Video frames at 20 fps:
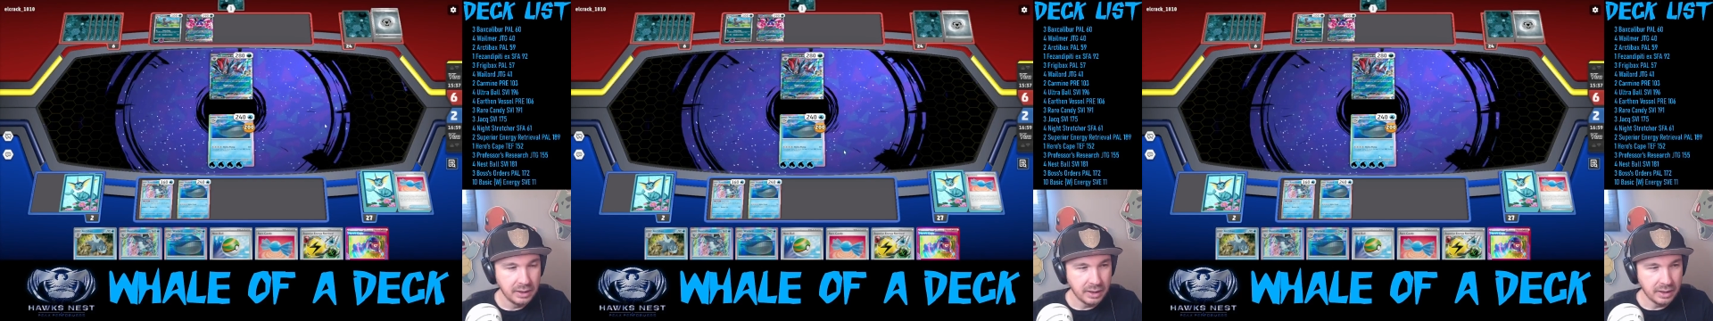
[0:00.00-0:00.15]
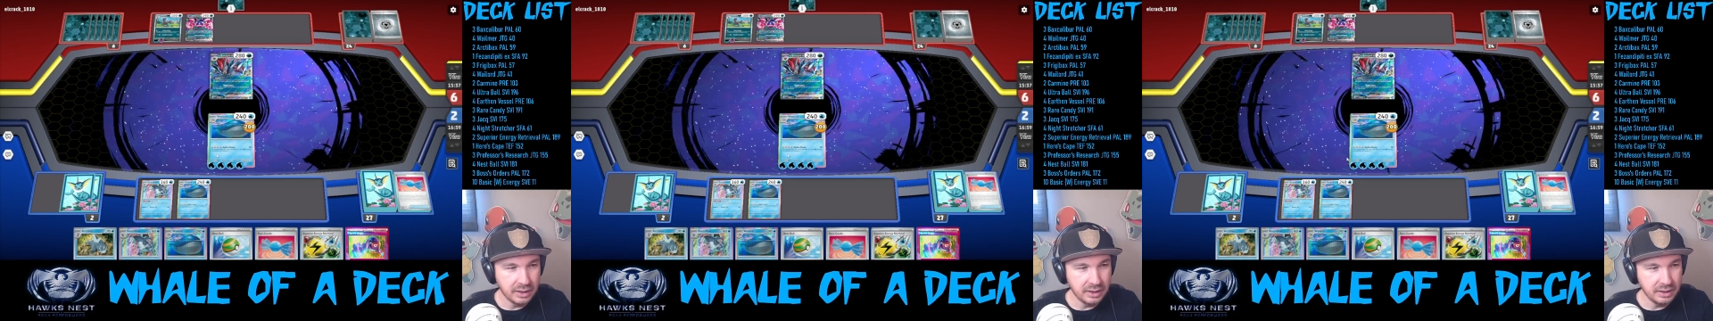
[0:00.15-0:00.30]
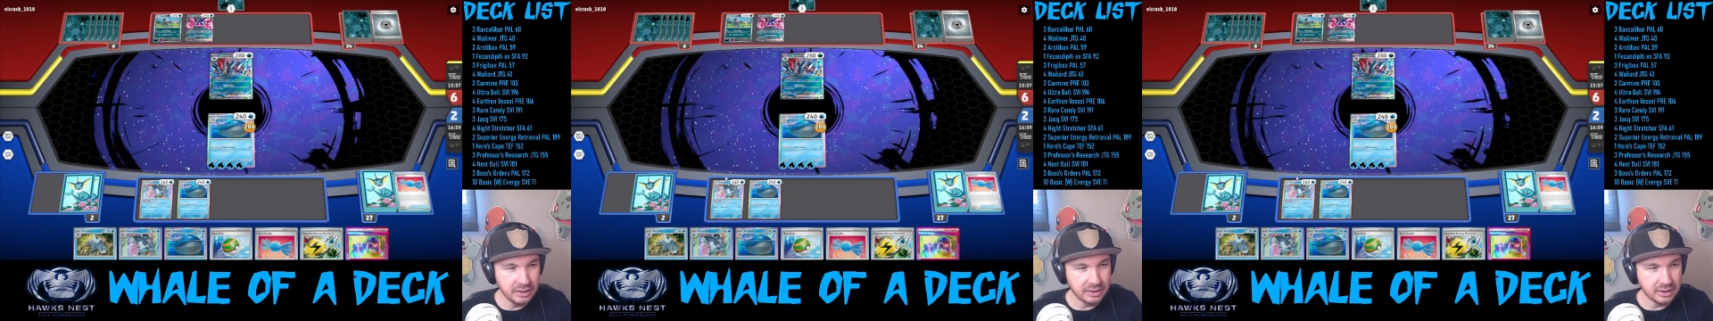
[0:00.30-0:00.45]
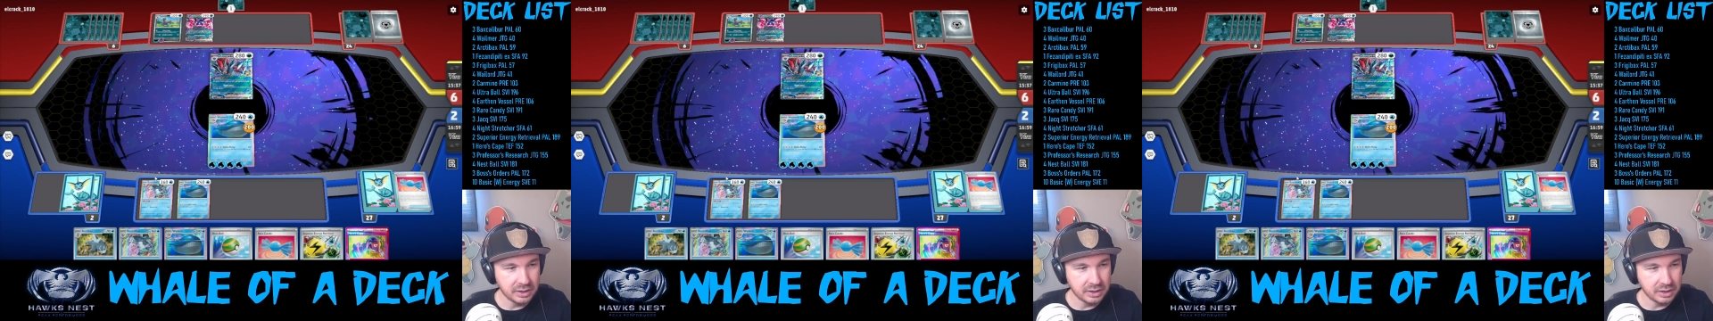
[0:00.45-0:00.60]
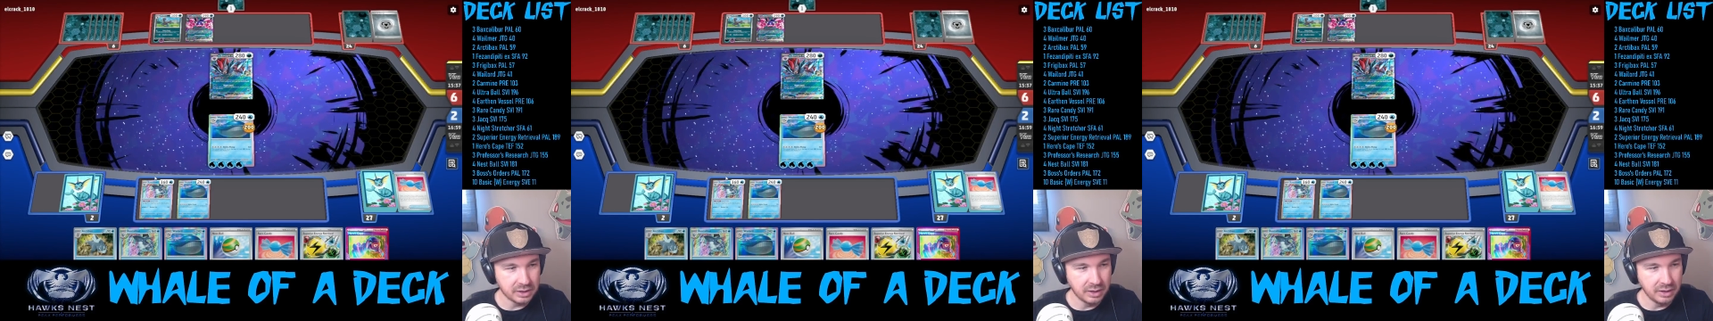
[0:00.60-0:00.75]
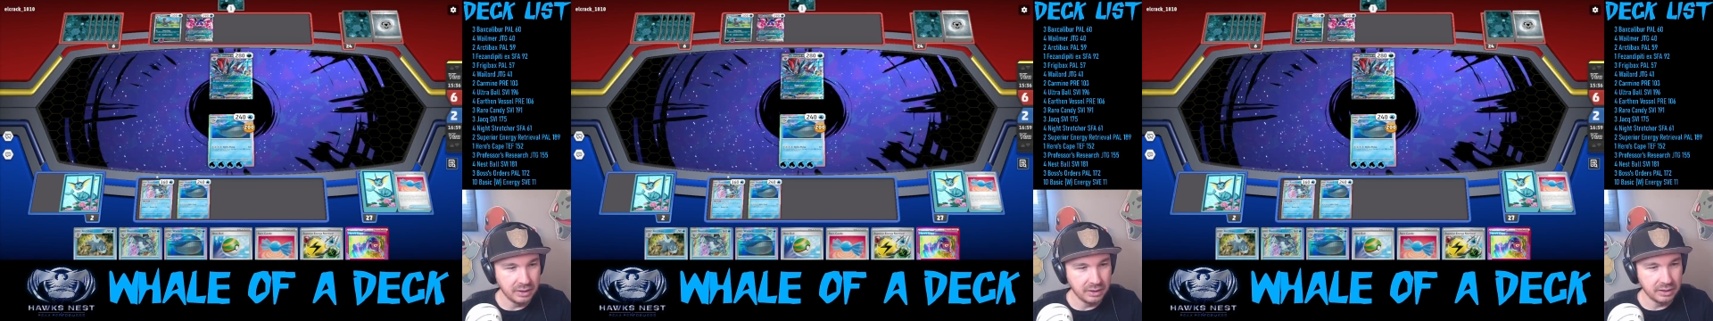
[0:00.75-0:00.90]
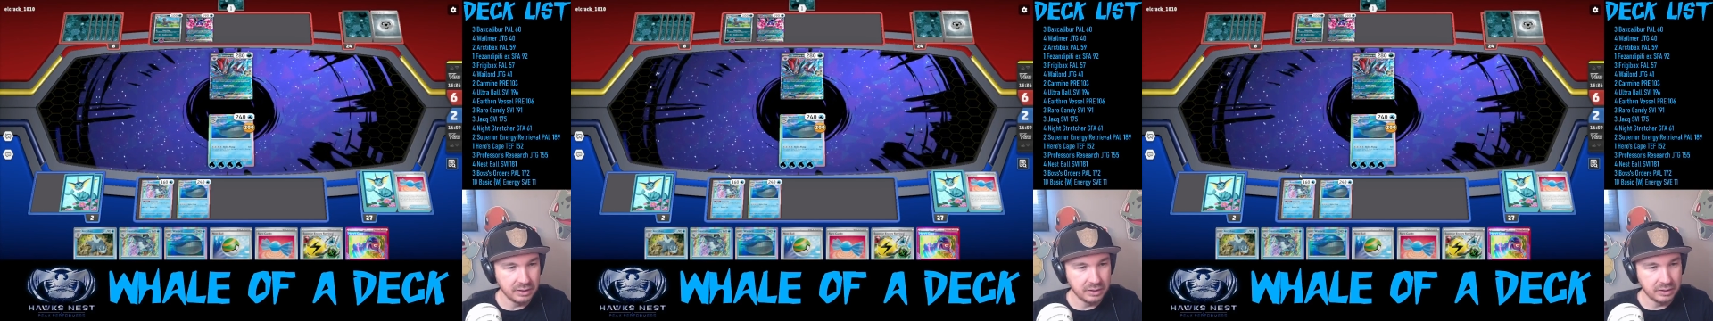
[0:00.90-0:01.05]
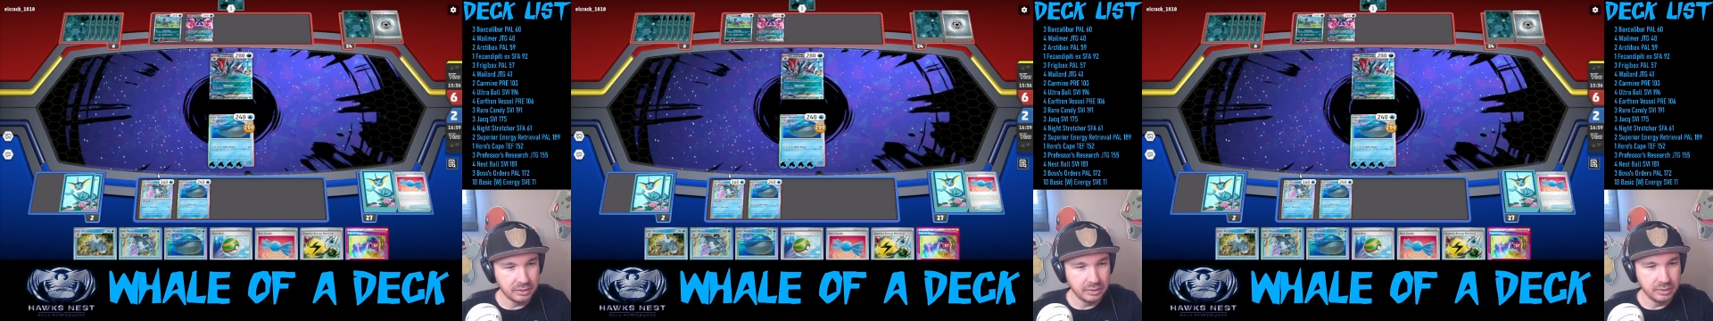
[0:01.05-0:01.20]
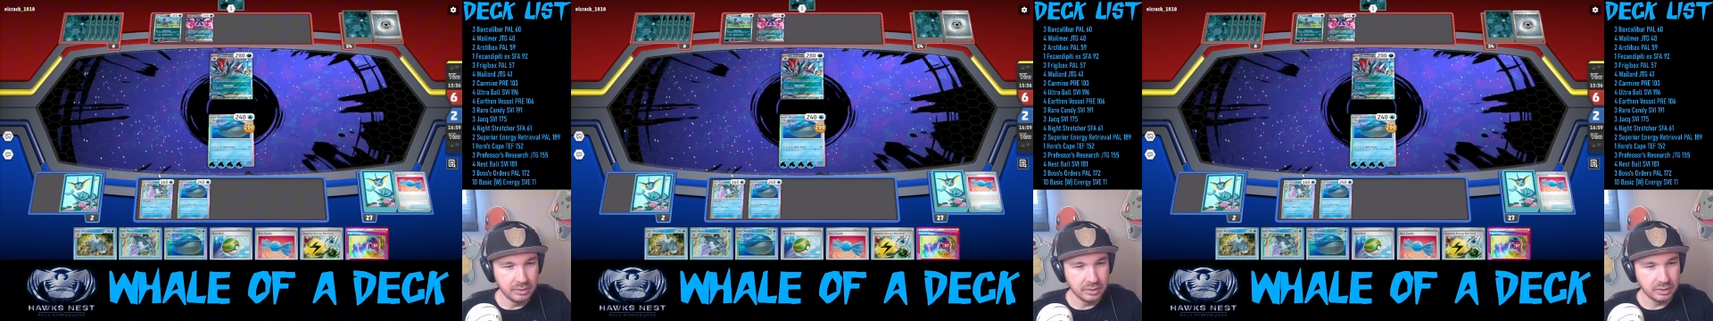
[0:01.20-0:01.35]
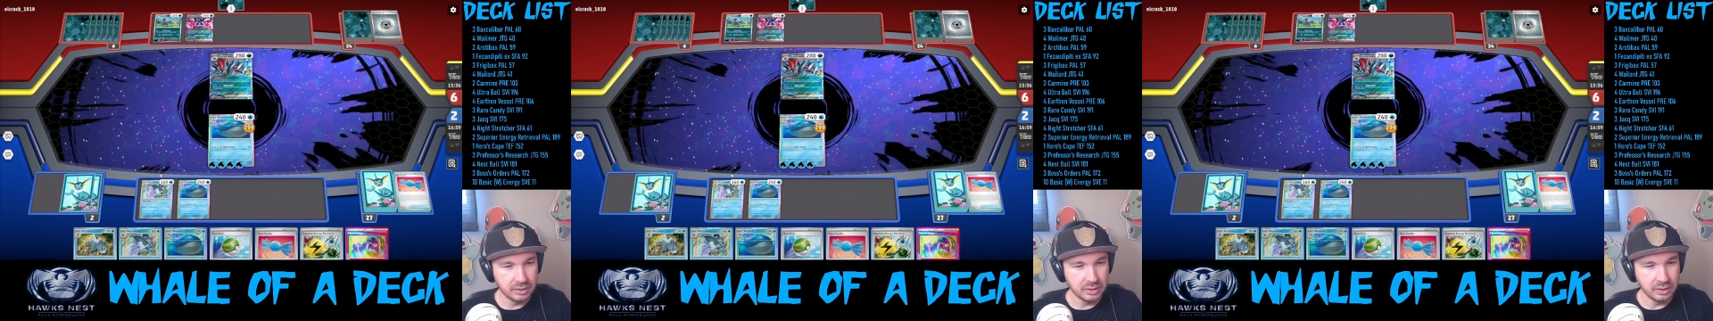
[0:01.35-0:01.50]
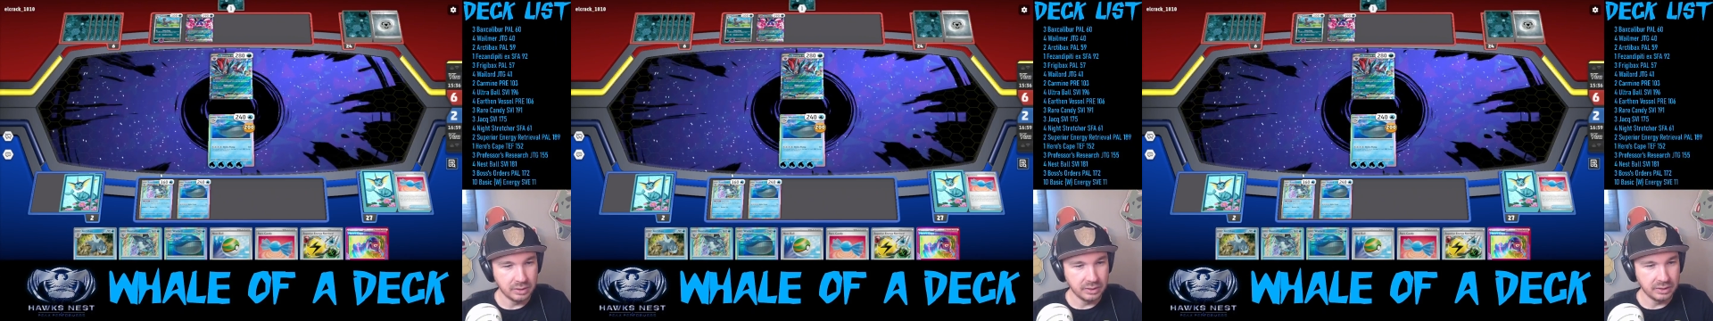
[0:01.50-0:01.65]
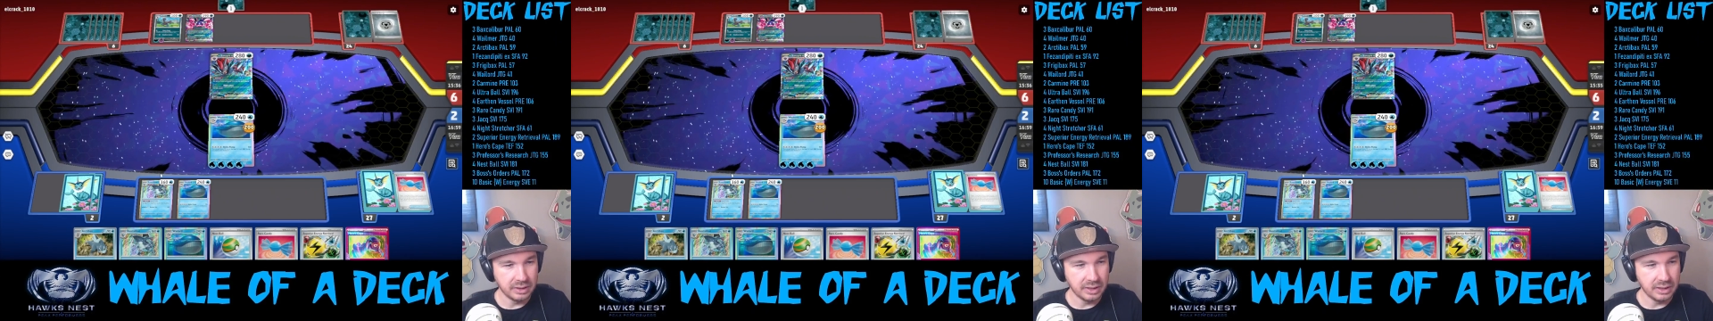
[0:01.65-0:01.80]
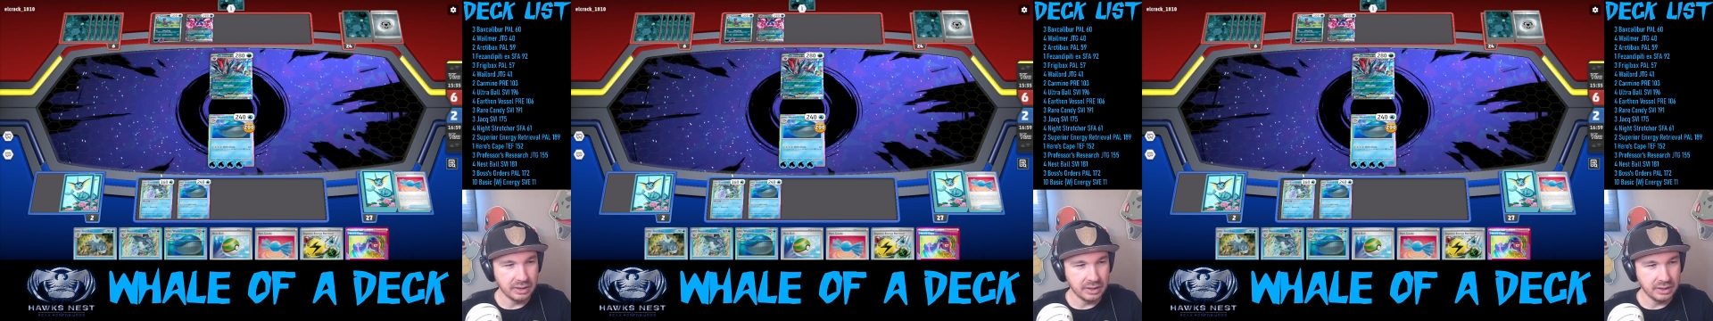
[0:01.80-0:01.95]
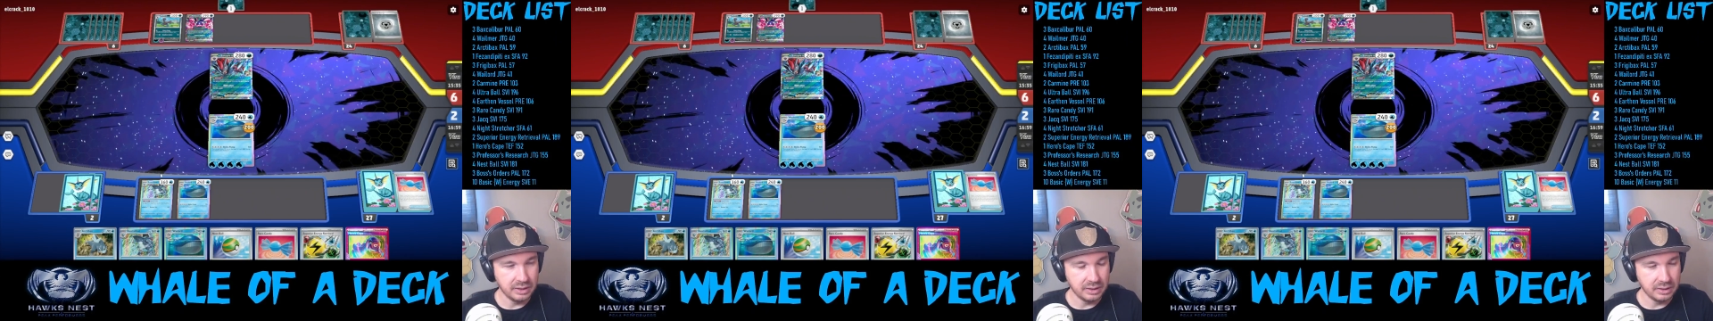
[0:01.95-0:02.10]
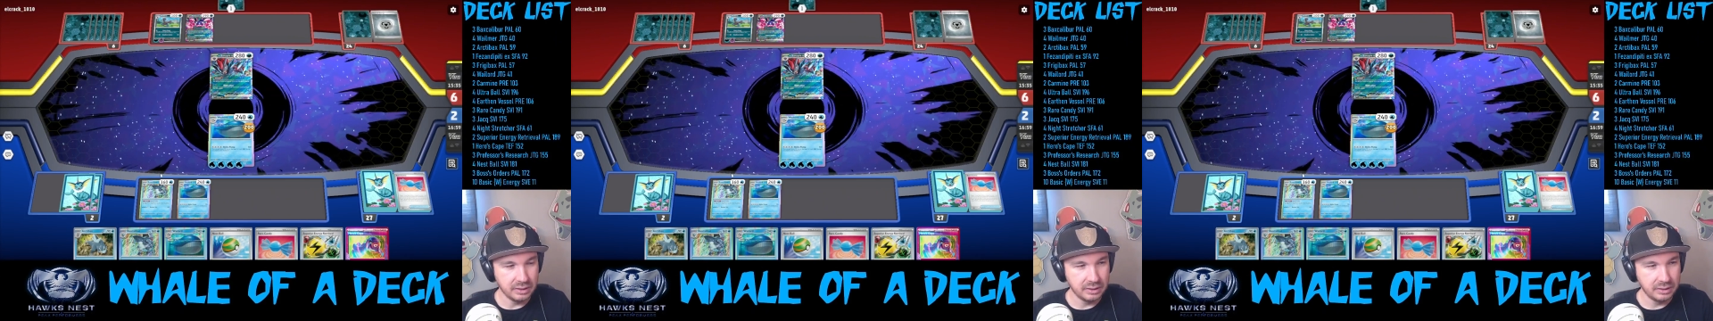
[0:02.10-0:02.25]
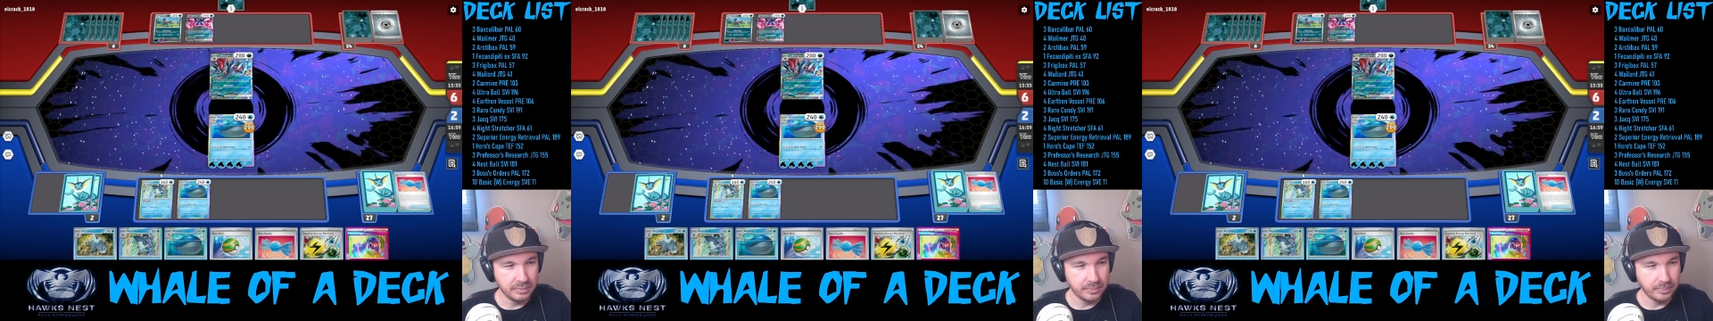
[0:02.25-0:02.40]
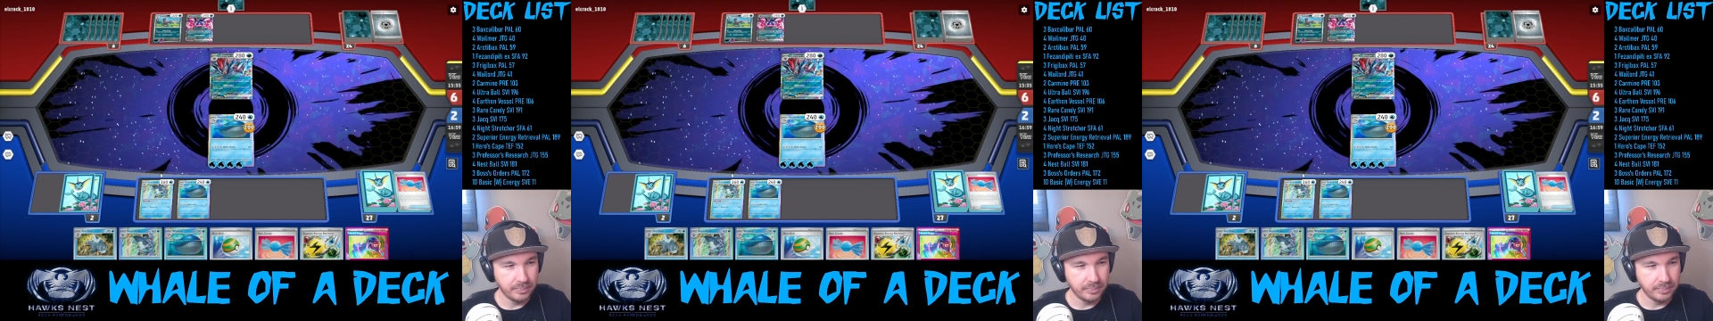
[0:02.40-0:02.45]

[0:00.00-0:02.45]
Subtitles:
I think it's a solid idea.